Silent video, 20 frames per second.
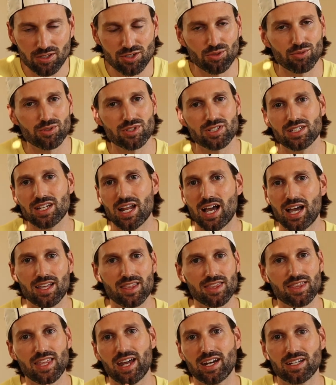So it's
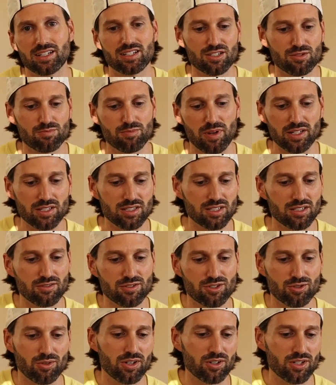not that expensive.
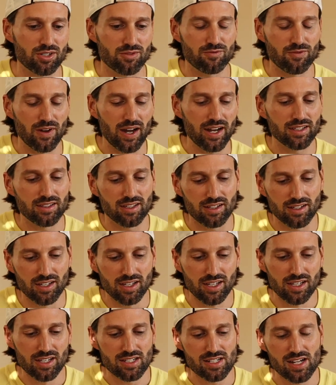So I find that
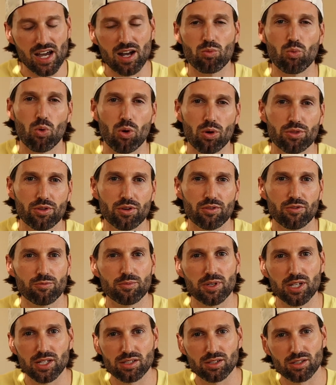it's not worth it for
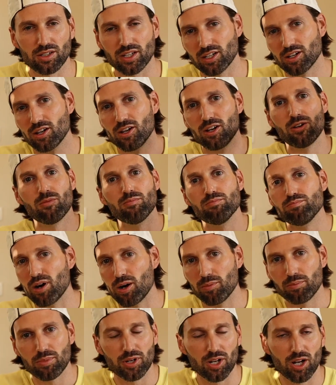me to
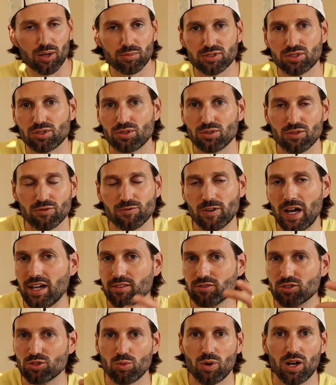bump it up to the
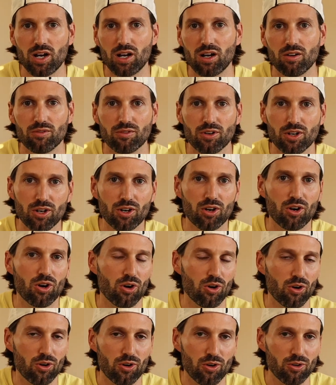512
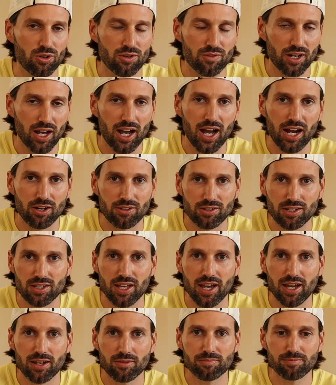or even higher than
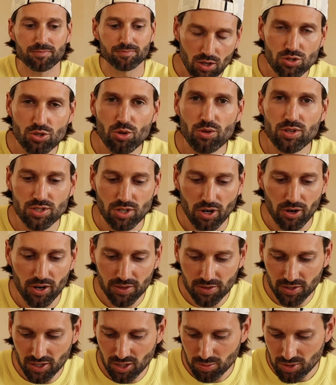that. So to start, I
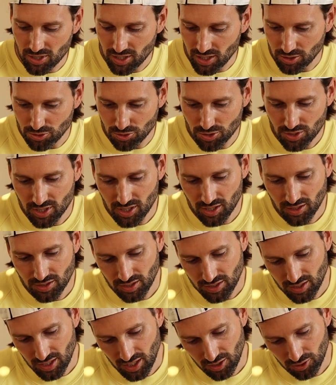think it'd be interesting
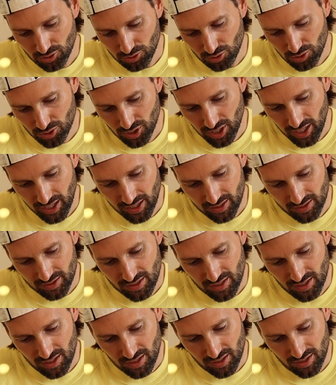to take a look at
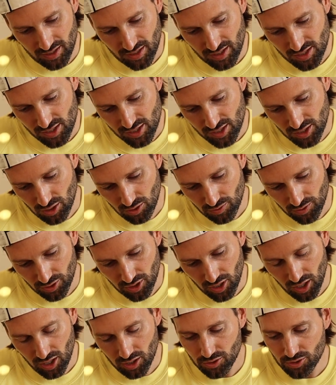the silver
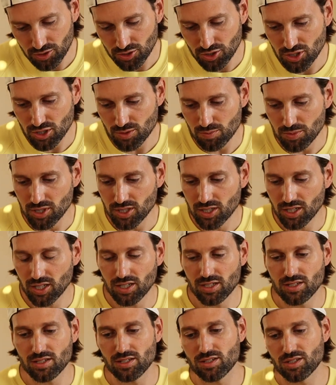color, just
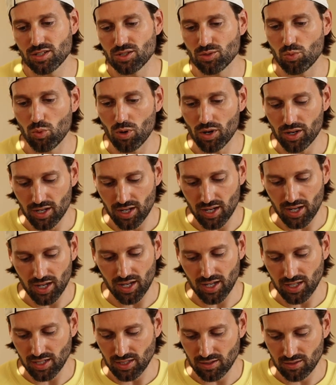because this is what
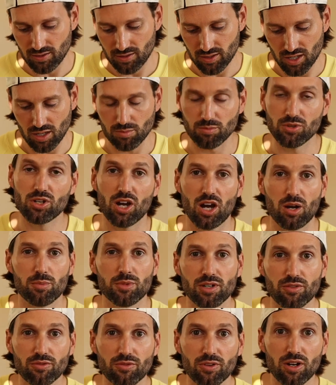I am
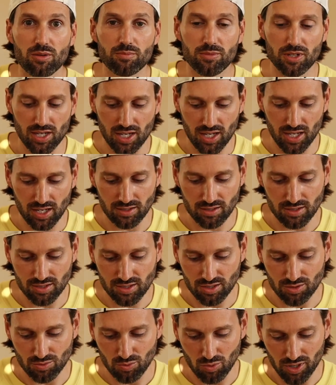coming from and
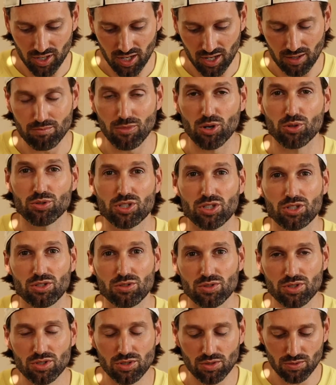this is what I'm most
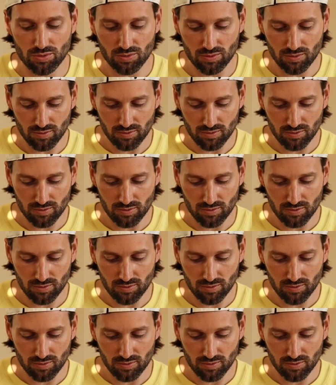used to.